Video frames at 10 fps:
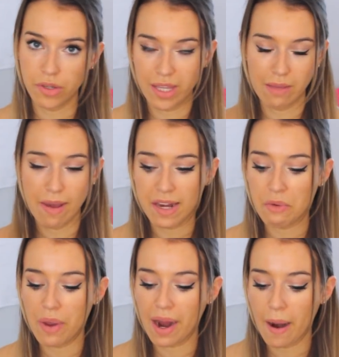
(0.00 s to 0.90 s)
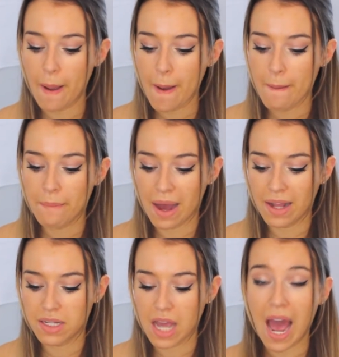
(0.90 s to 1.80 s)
You can get them anywhere, but